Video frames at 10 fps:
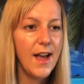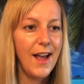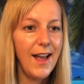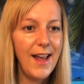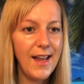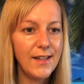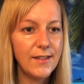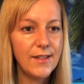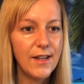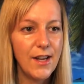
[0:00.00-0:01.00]

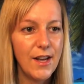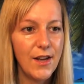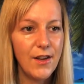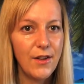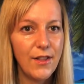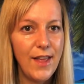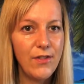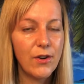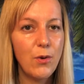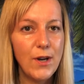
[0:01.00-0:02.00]
And then
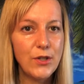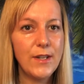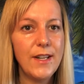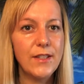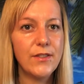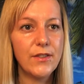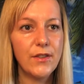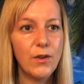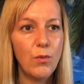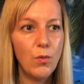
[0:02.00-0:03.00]
the question is,
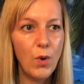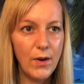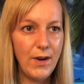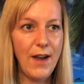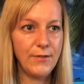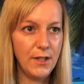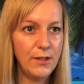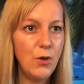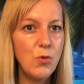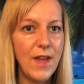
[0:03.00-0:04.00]
what do I have to
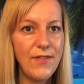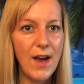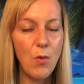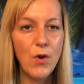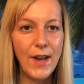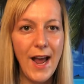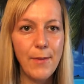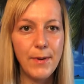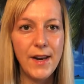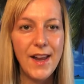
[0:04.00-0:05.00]
do that won't
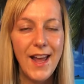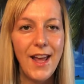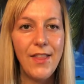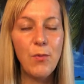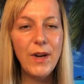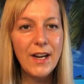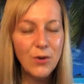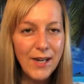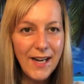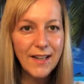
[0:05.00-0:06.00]
happen? And then we
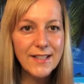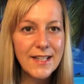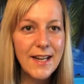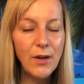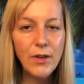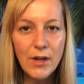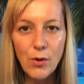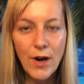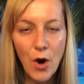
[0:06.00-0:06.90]
create a scenario in our